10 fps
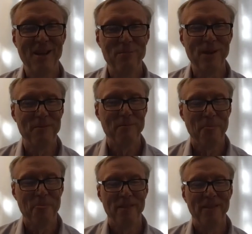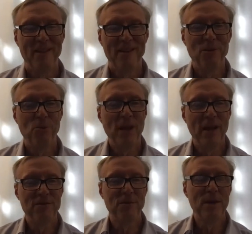be, we'd
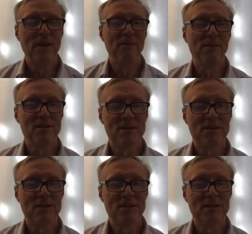have to be able to